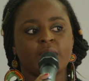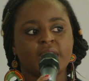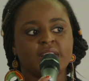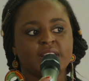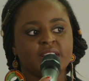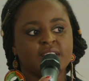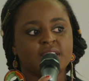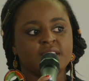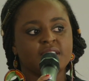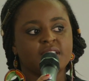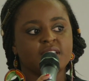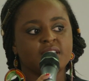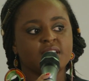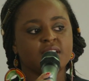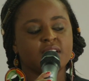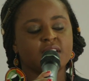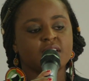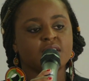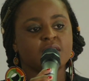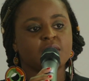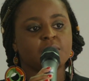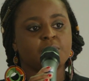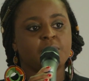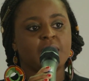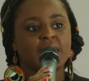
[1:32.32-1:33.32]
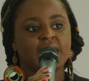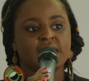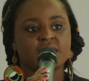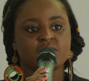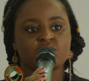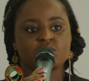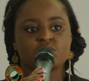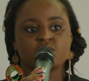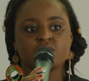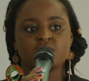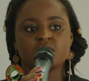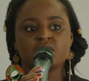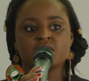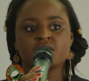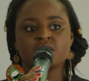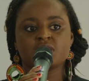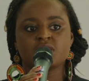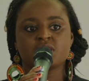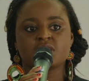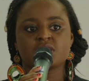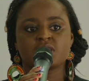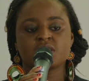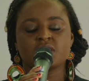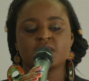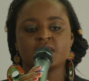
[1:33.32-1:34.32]
When black
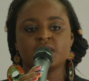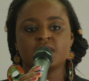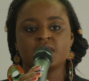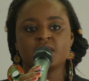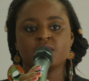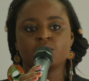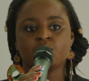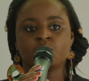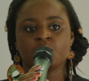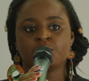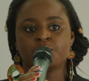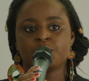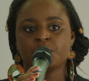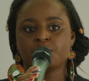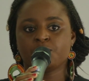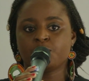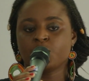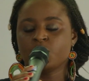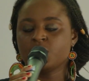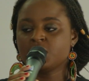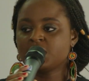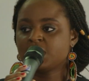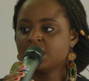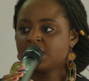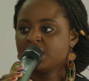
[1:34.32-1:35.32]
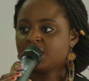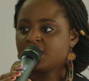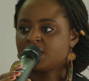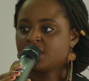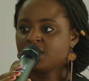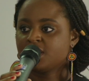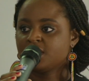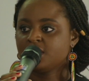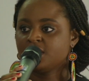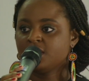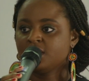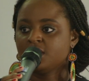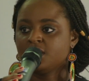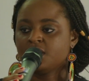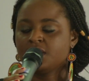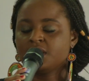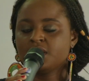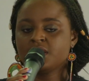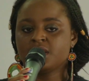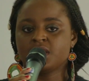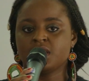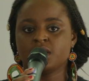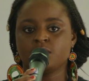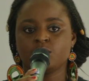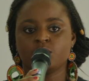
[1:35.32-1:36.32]
students would be protesting,
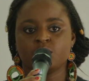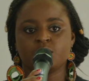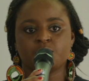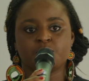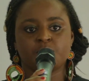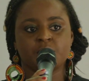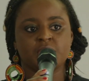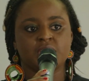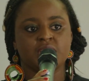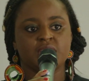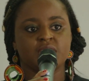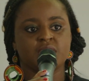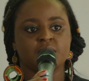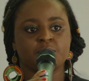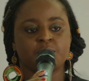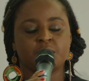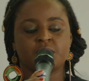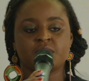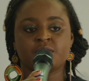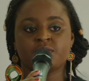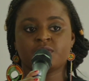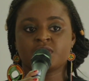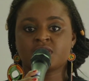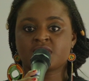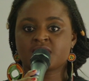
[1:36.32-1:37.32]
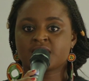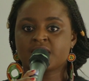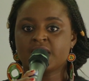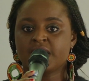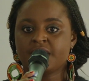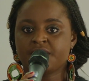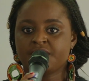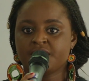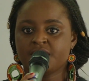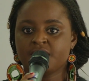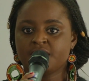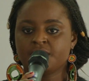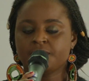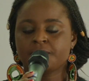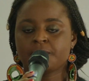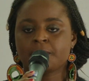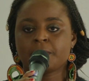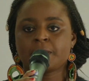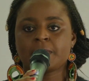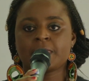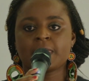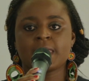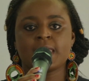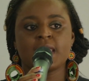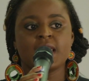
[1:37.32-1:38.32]
there would be a bit of a scurry,
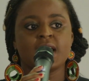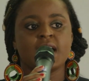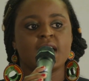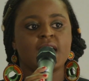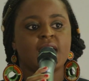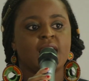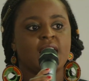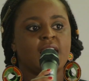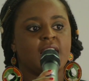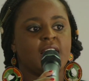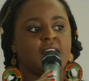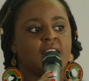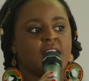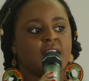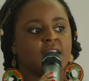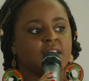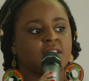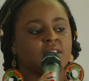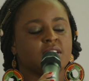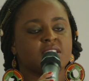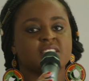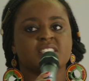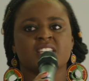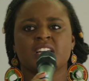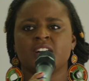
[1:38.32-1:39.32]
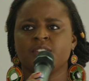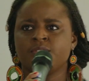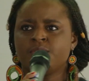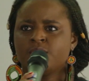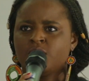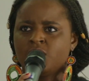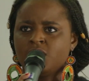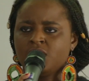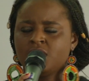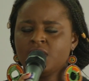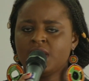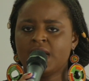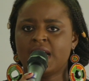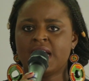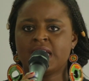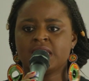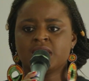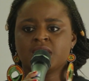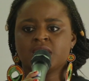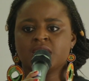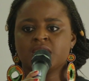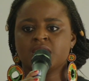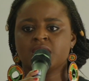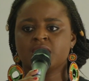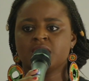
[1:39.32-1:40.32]
and a scuffle,
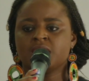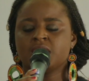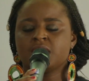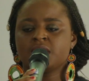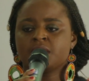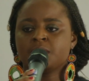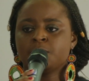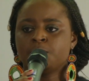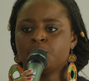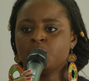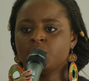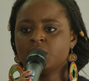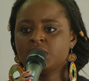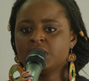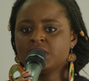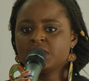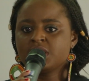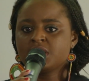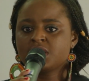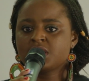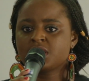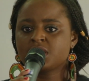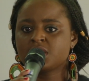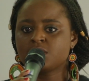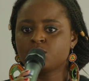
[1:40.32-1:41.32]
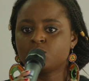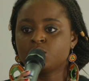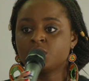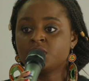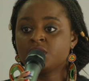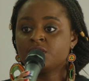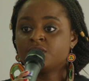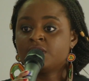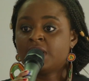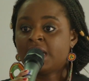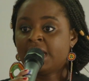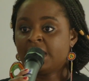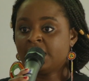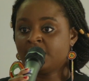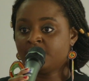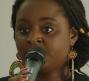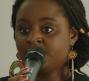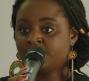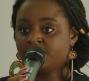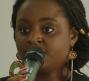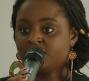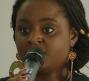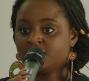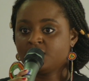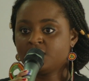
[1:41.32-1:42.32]
and the police would
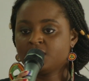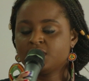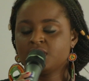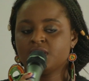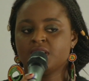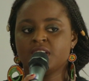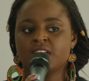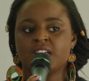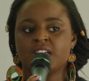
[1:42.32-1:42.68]
arrive.